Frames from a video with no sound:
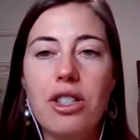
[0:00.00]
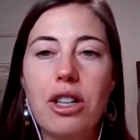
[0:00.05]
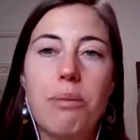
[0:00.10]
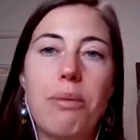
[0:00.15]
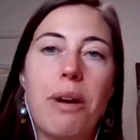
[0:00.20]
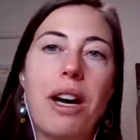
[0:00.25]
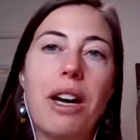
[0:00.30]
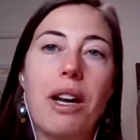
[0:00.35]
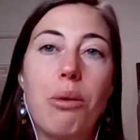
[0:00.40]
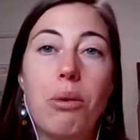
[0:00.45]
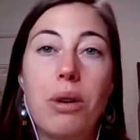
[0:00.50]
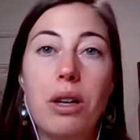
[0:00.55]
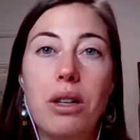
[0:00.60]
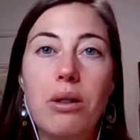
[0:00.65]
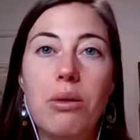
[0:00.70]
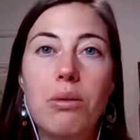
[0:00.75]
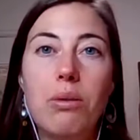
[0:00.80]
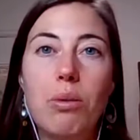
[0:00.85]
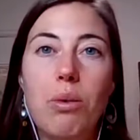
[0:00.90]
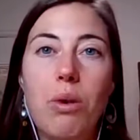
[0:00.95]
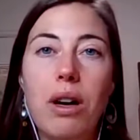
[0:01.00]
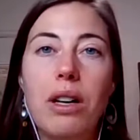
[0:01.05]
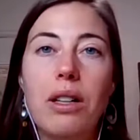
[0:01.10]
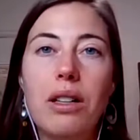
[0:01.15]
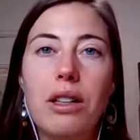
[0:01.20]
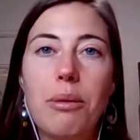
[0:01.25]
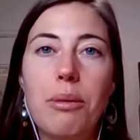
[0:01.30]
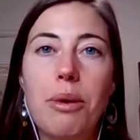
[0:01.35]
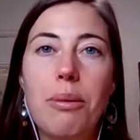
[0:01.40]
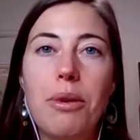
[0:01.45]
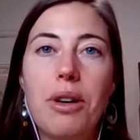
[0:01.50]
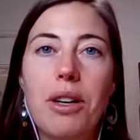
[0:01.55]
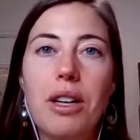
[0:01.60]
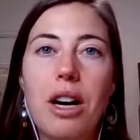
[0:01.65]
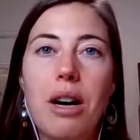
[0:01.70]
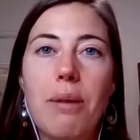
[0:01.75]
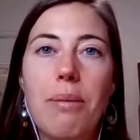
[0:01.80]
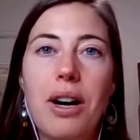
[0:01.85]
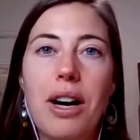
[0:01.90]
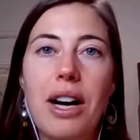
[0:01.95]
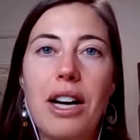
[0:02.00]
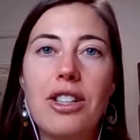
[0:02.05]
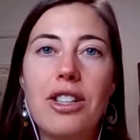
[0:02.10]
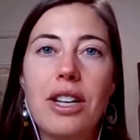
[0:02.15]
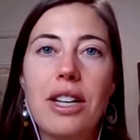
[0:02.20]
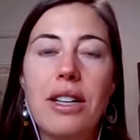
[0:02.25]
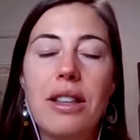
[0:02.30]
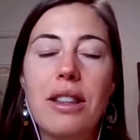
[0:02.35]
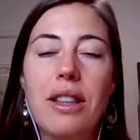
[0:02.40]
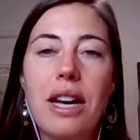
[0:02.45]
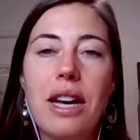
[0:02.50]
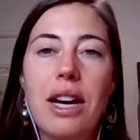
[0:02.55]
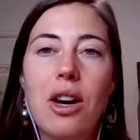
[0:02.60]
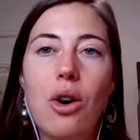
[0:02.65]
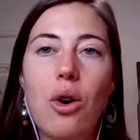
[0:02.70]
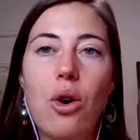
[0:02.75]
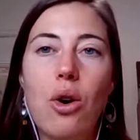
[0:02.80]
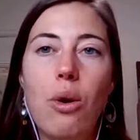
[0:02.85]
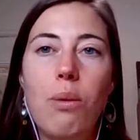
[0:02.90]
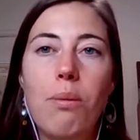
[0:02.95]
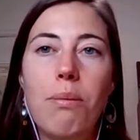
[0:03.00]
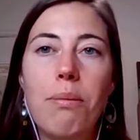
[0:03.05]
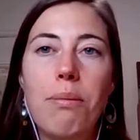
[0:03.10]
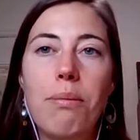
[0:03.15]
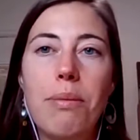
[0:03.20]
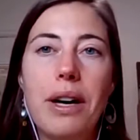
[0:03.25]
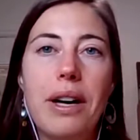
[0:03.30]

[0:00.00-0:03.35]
So your body will want a little bit more carbohydrate than at home,